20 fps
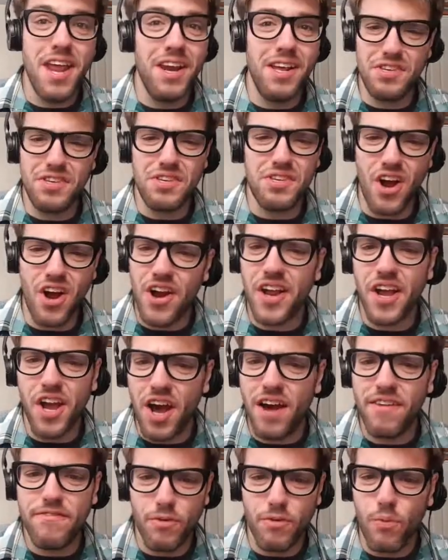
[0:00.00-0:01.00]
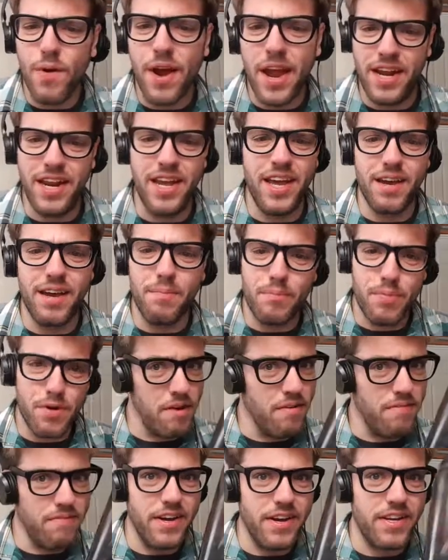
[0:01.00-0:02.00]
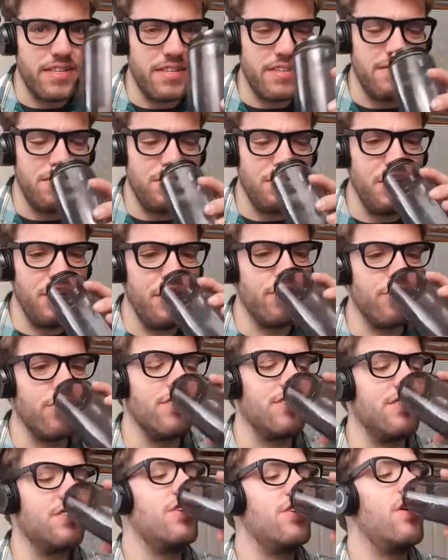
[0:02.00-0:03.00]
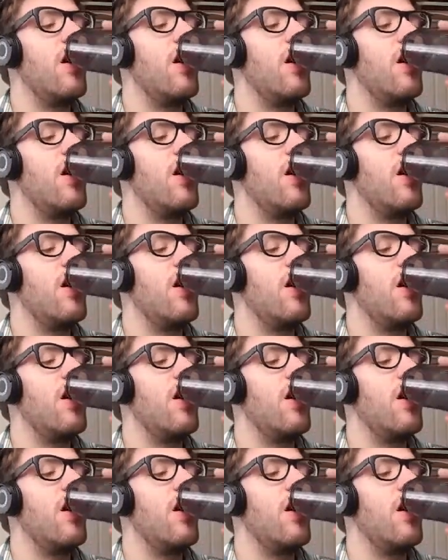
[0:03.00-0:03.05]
it's starting off raining. Perfect. Cheers.